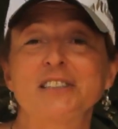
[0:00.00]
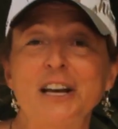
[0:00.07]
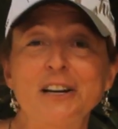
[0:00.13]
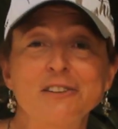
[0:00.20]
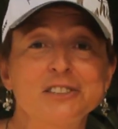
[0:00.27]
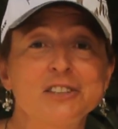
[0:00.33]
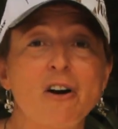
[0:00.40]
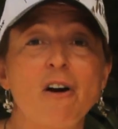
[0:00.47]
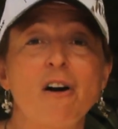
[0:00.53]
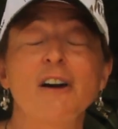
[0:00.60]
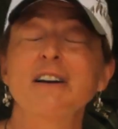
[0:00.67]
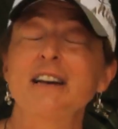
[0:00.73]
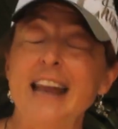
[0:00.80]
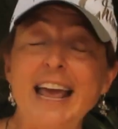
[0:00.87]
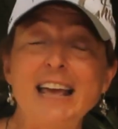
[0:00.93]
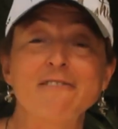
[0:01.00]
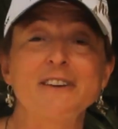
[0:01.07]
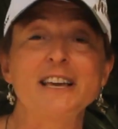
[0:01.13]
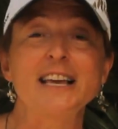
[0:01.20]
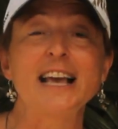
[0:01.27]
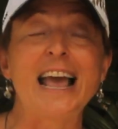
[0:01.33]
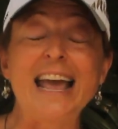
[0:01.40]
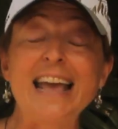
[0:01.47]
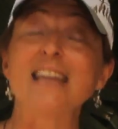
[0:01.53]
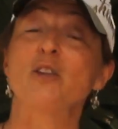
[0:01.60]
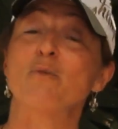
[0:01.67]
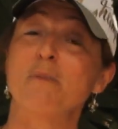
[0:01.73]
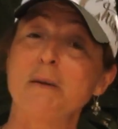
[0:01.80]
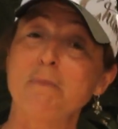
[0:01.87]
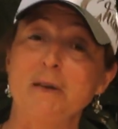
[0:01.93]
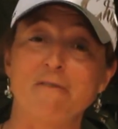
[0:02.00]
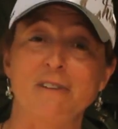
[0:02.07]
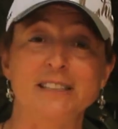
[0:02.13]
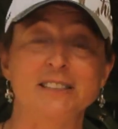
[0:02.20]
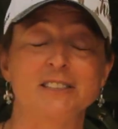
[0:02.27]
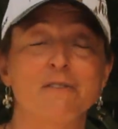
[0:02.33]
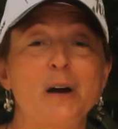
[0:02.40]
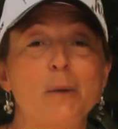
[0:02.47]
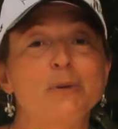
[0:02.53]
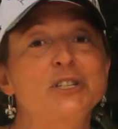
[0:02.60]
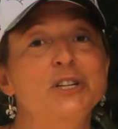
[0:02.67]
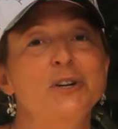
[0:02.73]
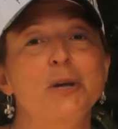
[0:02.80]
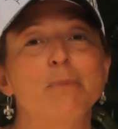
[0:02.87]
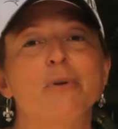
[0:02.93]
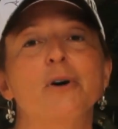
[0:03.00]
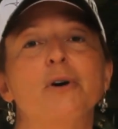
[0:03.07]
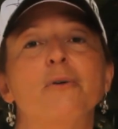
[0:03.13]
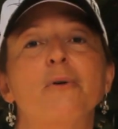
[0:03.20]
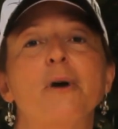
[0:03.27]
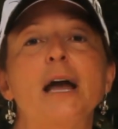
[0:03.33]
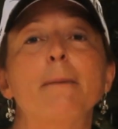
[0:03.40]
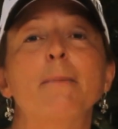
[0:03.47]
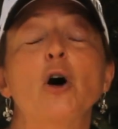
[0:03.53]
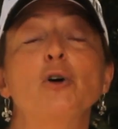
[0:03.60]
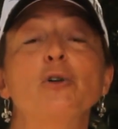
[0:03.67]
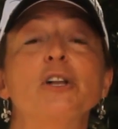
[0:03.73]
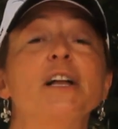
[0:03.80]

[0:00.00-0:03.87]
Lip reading: Coast Guard, Navy, and the BP Vessel of Opportunity program all